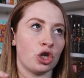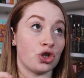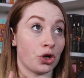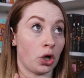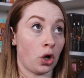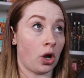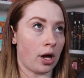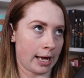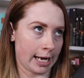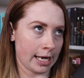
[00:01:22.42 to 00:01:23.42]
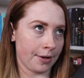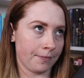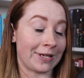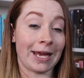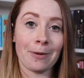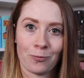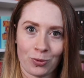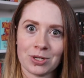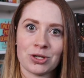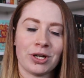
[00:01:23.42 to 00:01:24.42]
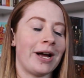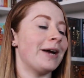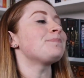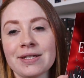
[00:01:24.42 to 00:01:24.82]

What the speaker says: July. Yep, we're in July.